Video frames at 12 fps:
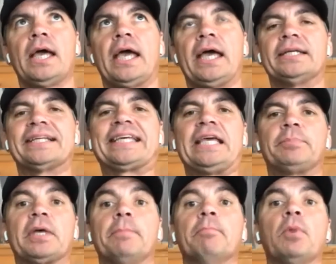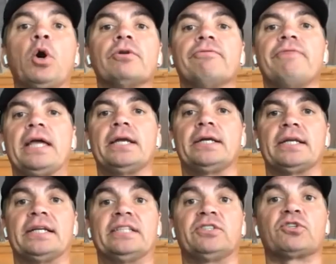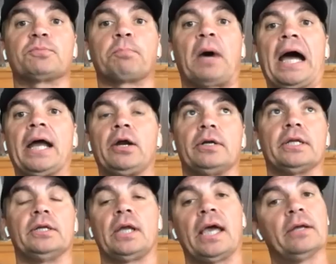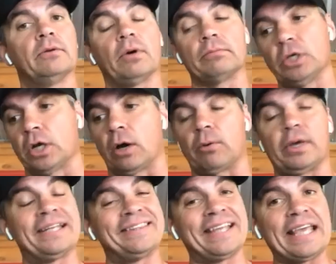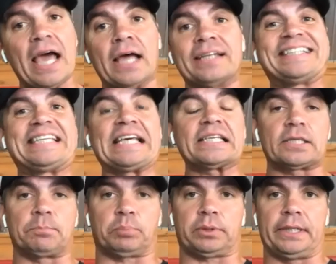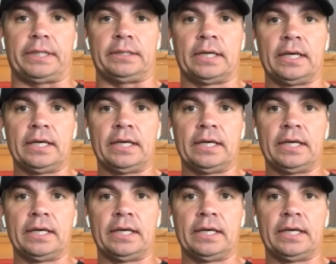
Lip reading: and to keep them motivated and inspired and you know, in the end, disciplined